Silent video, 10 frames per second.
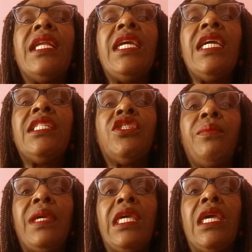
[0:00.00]
need
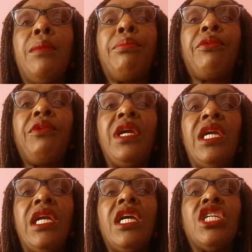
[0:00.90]
to be
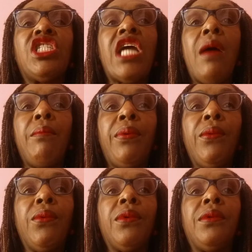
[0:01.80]

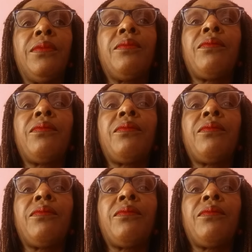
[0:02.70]
pre-shampooed.